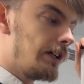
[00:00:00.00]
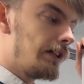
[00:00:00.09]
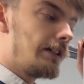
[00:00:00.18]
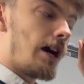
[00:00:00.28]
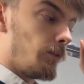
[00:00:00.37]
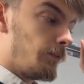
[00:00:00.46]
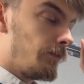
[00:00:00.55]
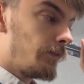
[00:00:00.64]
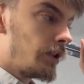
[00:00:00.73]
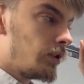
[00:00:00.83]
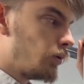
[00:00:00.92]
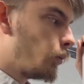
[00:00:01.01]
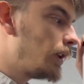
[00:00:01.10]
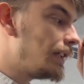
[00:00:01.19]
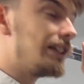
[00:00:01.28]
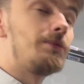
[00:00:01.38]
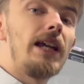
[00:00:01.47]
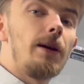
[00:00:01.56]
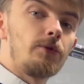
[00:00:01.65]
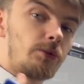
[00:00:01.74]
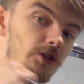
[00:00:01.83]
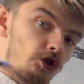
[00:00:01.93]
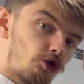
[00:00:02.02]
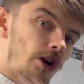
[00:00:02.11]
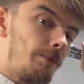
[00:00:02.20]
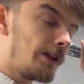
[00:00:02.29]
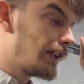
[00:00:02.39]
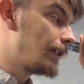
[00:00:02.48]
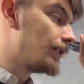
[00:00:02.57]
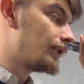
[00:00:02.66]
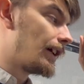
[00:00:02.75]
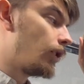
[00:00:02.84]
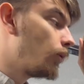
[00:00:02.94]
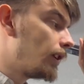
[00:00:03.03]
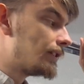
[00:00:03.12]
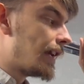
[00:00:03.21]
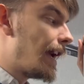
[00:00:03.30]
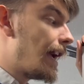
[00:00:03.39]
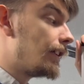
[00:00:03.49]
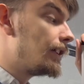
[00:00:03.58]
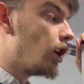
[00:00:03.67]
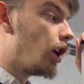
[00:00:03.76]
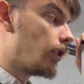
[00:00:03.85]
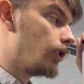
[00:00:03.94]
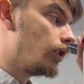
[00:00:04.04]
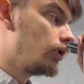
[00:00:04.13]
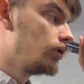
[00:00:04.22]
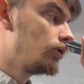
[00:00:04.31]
Now, we need to be able to extrapolate this out into any other